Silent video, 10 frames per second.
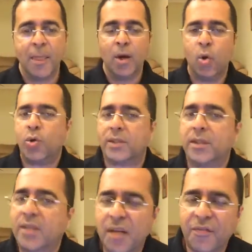who
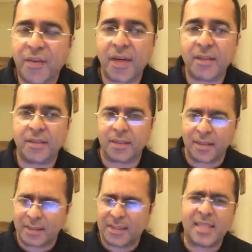deviant,
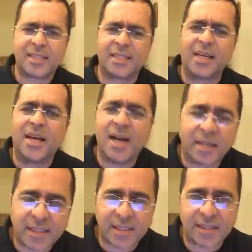
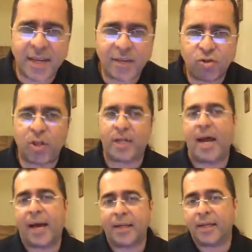disgusting
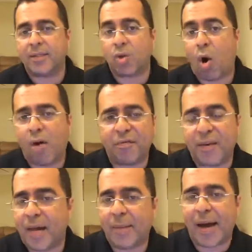Trinidadians offer
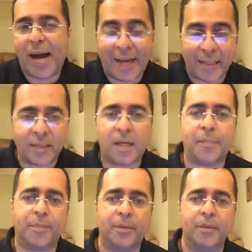them a hand up.